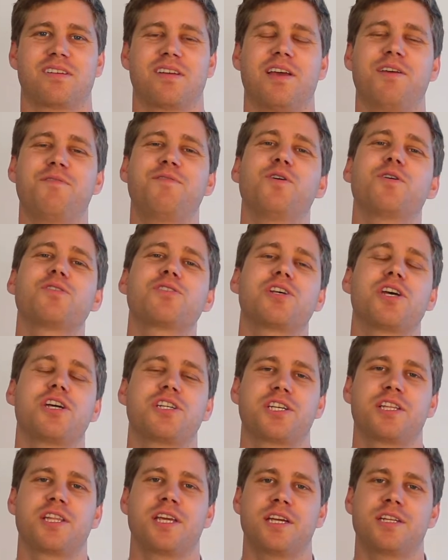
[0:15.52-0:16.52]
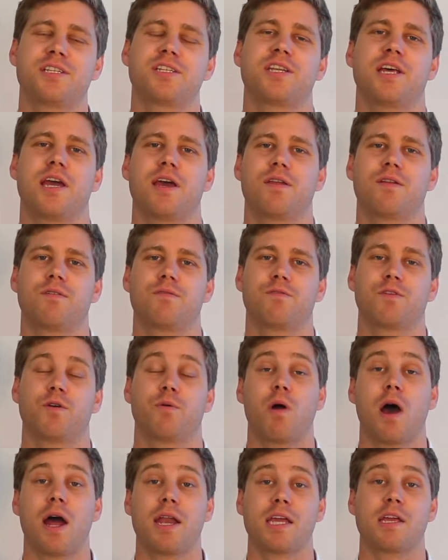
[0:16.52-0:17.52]
If you're searching the internet for the
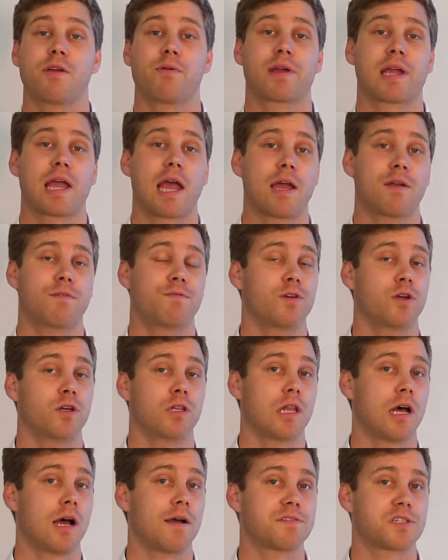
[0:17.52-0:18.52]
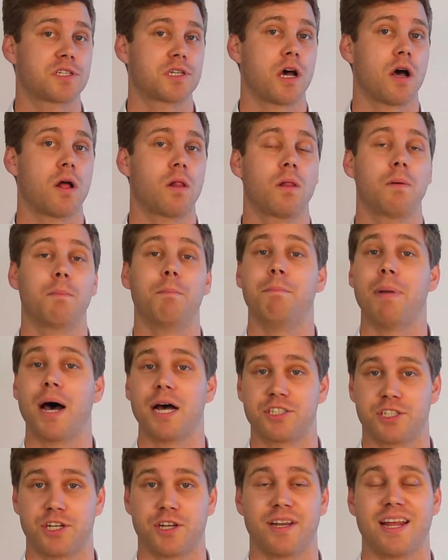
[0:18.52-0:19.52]
right hearing aid for your lifestyle,
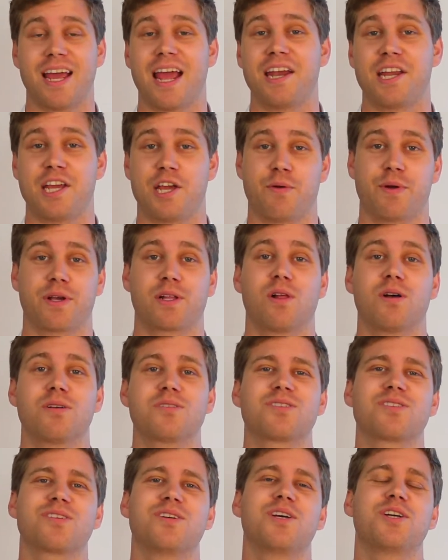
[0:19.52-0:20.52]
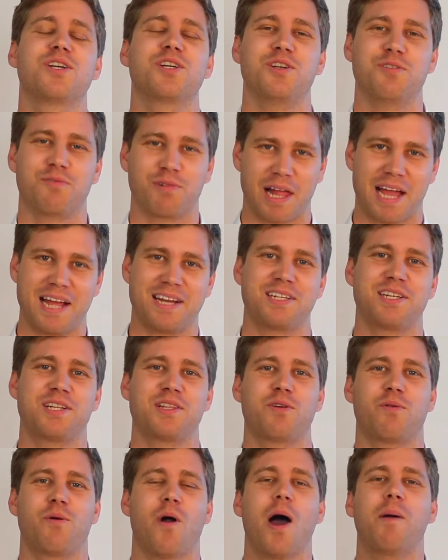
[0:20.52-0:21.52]
budget and hearing loss, you've landed in
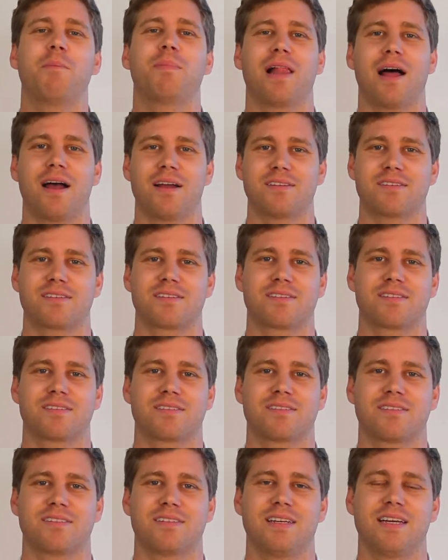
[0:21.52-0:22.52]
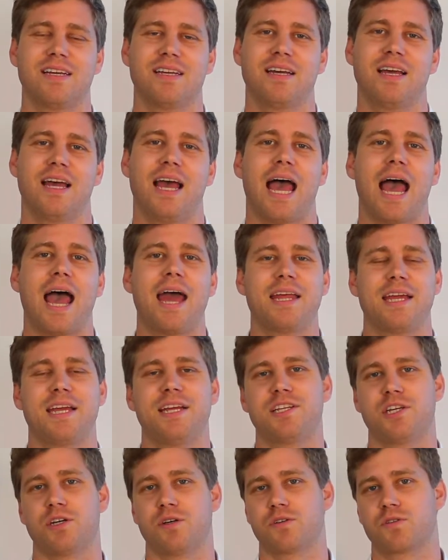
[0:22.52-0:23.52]
the right place. At Ear
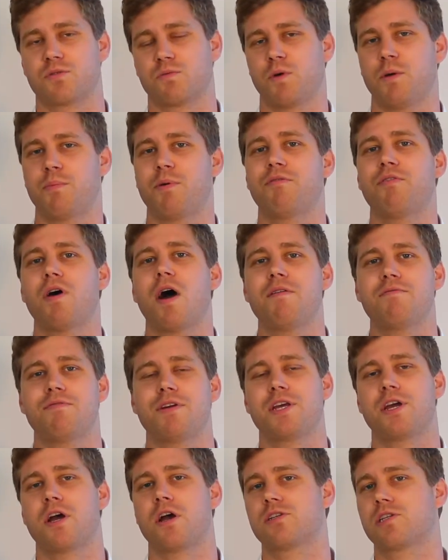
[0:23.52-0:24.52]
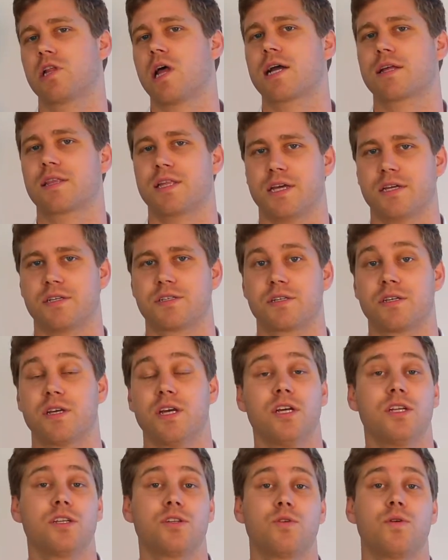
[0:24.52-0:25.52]
Deals, we provide videos like this
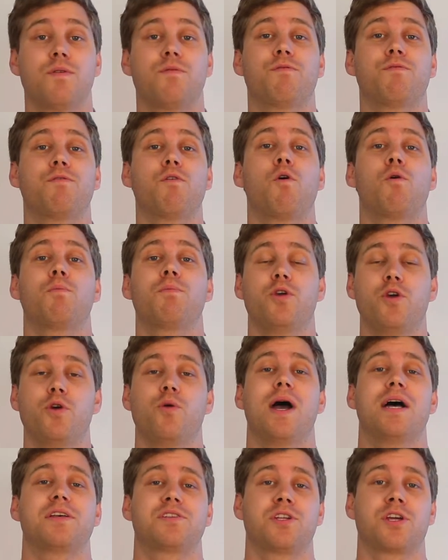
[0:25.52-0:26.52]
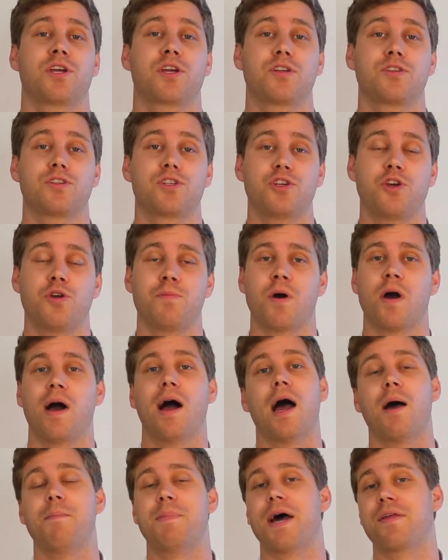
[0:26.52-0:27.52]
to inform you as a consumer
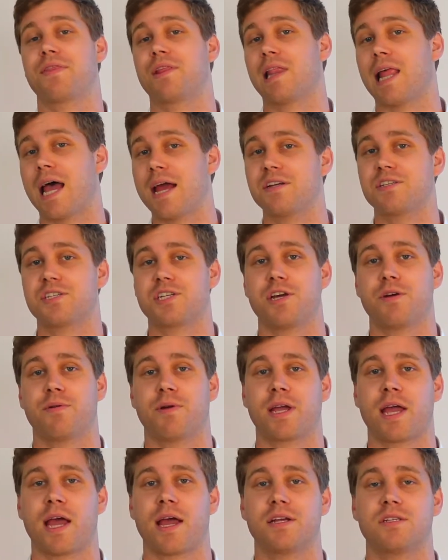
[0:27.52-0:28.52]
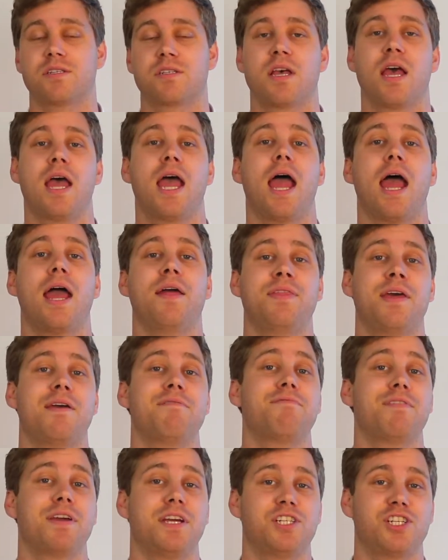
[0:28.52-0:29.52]
about the latest hearing aids and their
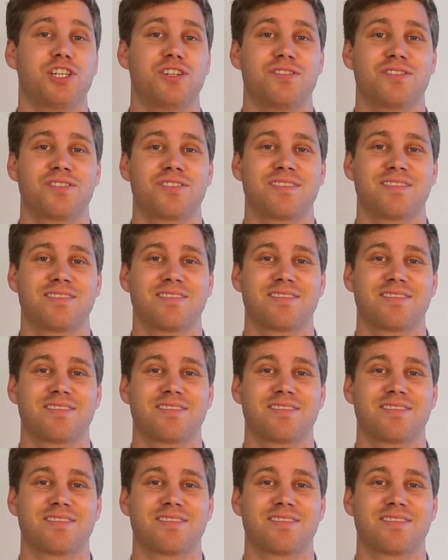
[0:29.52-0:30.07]
features.